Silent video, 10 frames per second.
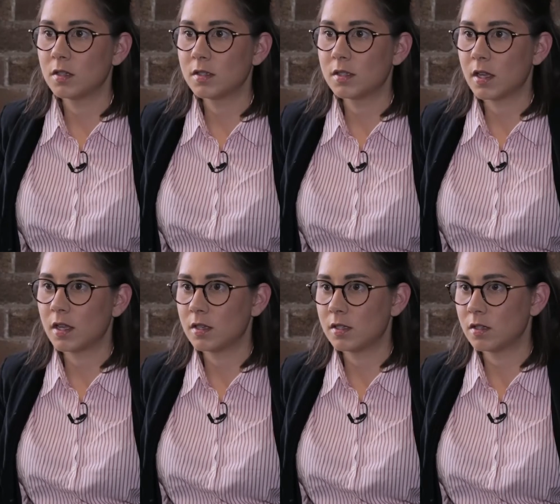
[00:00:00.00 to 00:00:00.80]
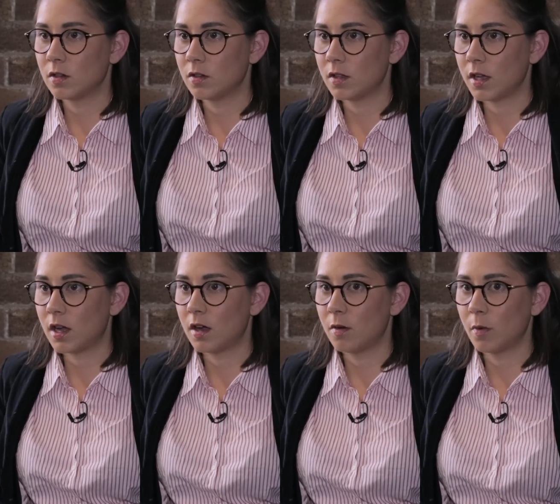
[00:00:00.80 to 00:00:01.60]
is and who they
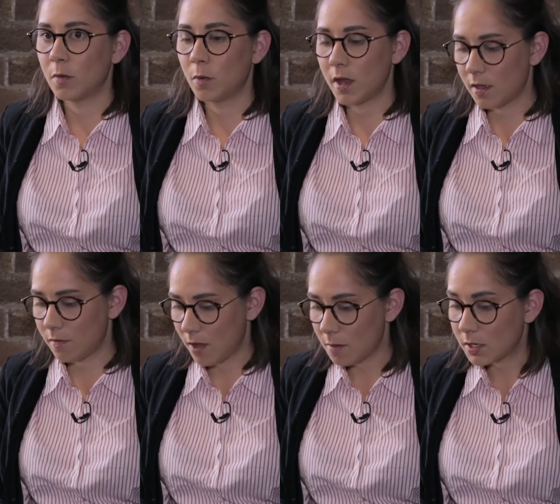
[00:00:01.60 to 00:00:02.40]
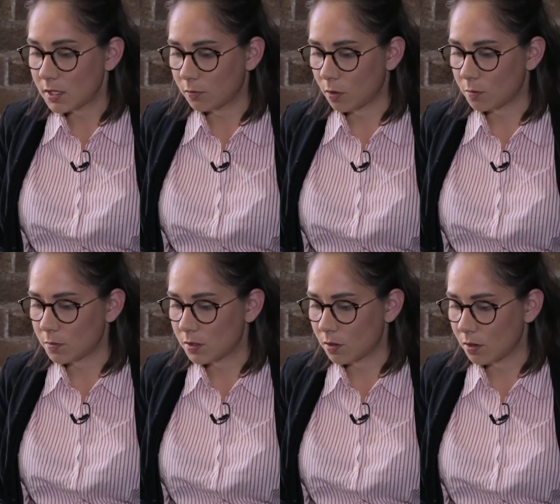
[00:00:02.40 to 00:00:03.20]
are and where their family is from.
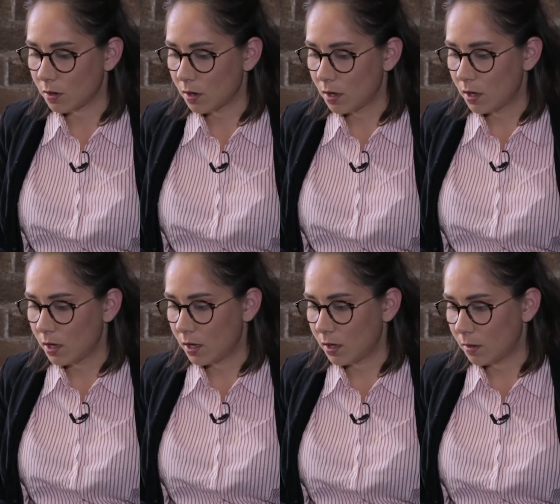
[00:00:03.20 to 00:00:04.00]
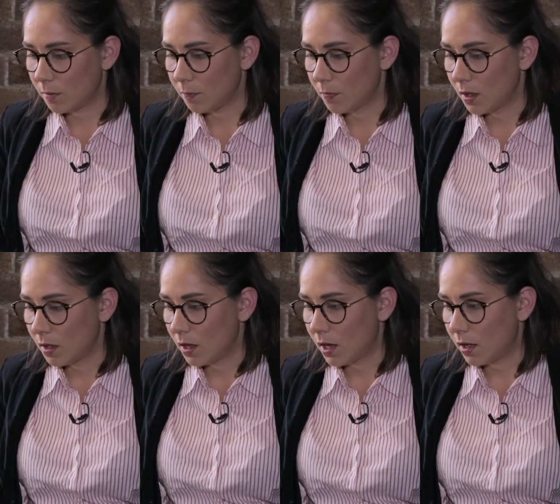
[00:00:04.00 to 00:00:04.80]
So I
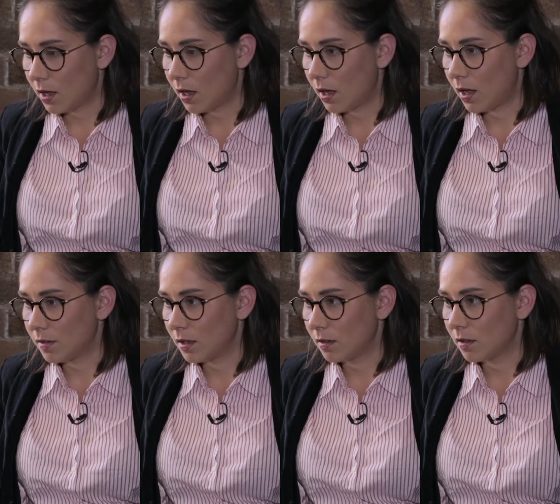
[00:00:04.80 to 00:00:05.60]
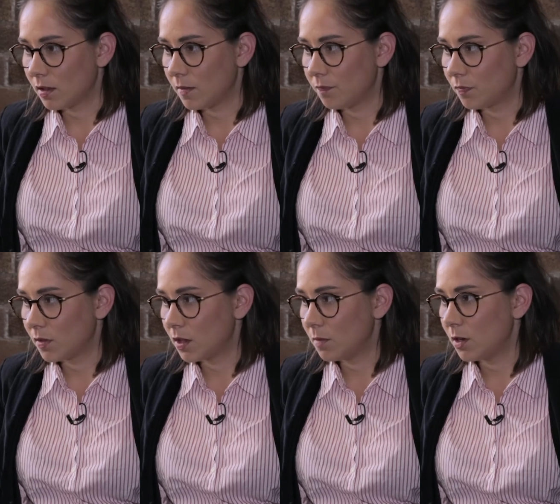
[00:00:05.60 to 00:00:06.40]
think
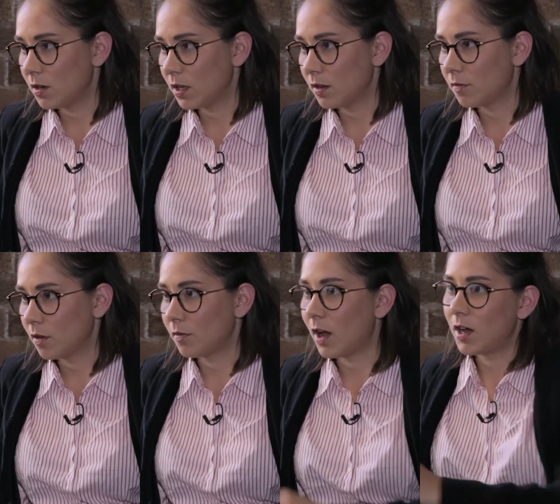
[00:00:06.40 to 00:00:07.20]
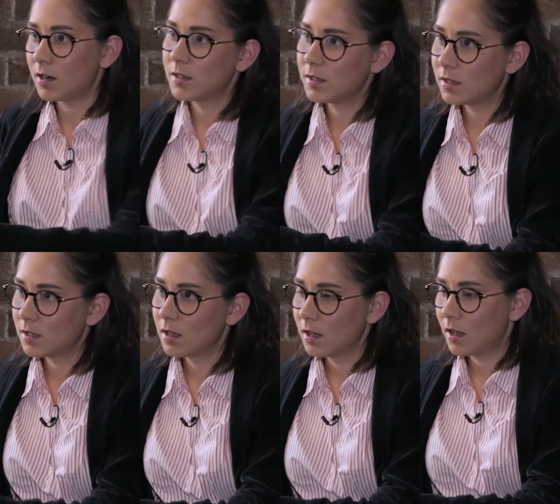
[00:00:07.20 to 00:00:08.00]
the community of
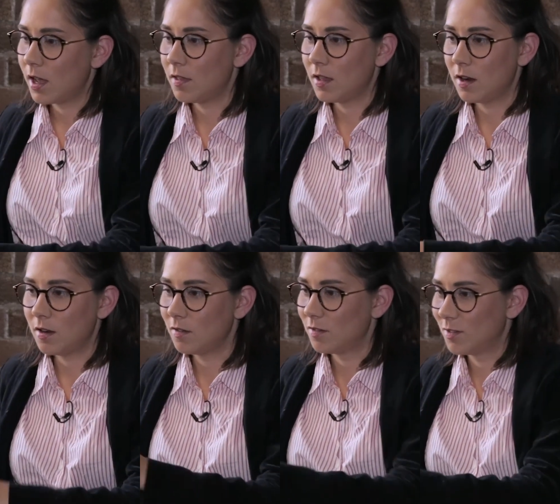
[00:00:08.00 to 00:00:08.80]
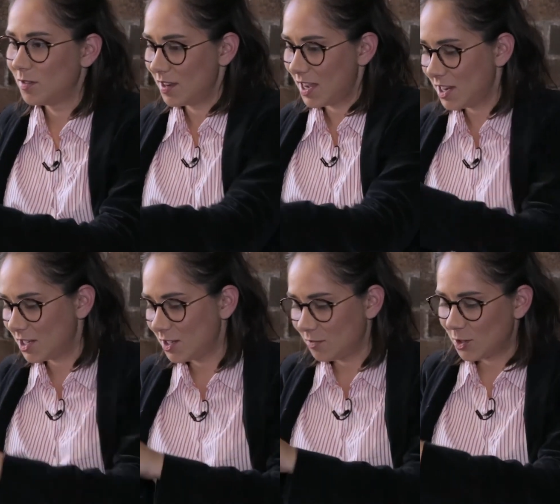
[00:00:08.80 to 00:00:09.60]
artists, and then
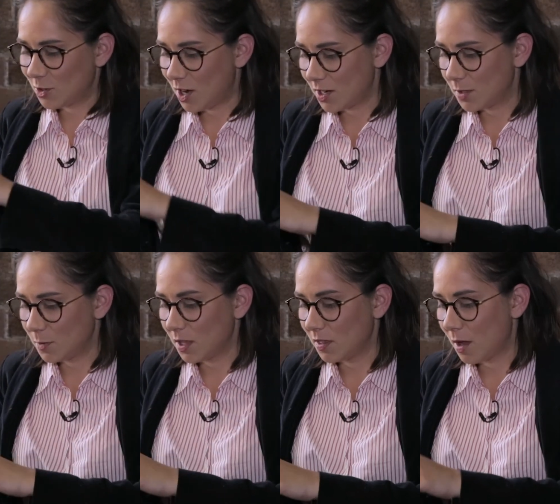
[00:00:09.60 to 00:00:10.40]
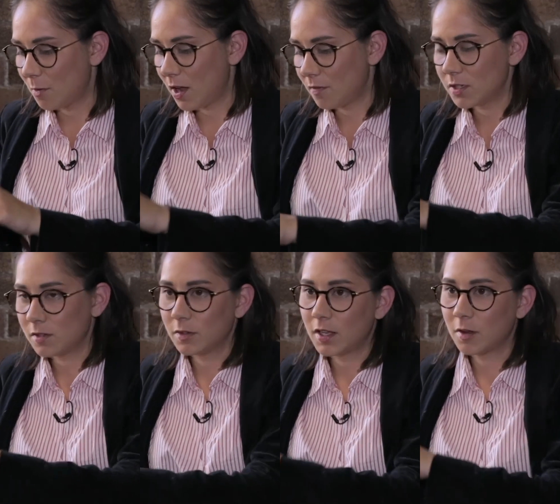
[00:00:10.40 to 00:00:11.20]
each individual artist within that will have a
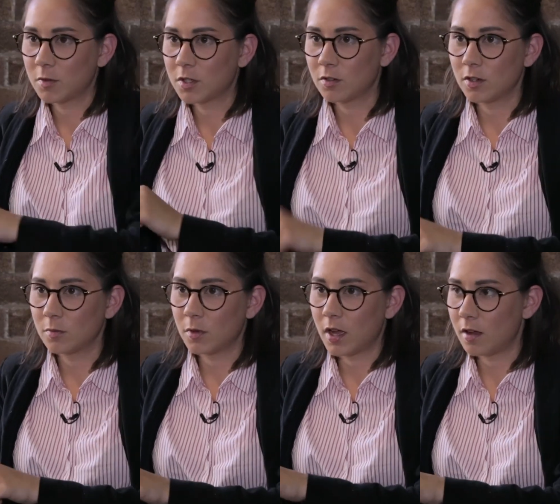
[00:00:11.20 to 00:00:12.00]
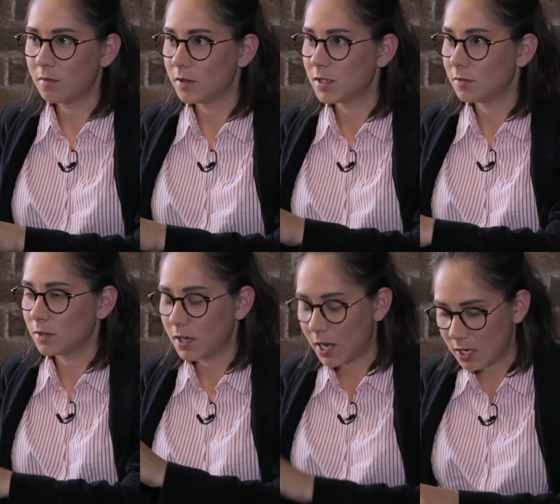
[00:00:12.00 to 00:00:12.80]
different language group, will have a
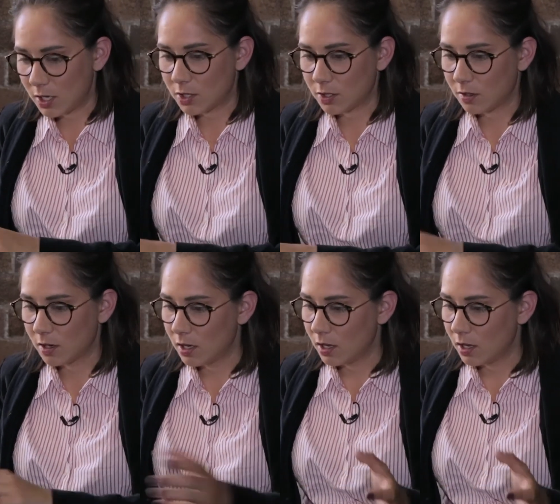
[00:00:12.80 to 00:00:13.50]
different age, and